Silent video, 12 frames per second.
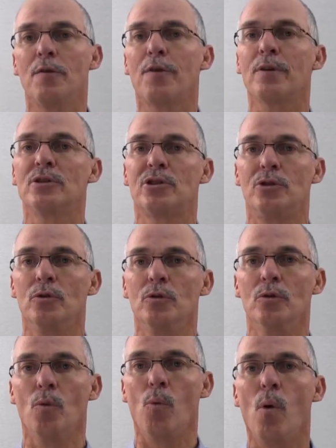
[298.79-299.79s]
for the
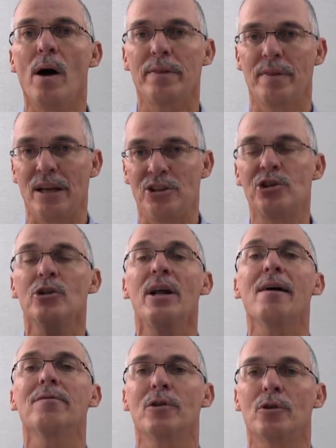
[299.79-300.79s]
student what they should
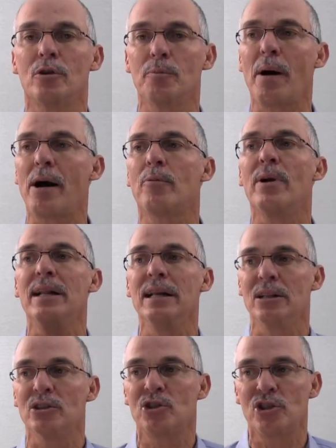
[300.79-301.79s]
have learned by
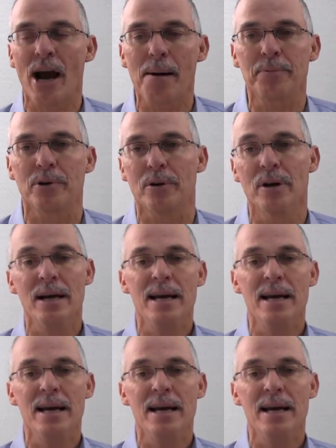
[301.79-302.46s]
reading this chapter.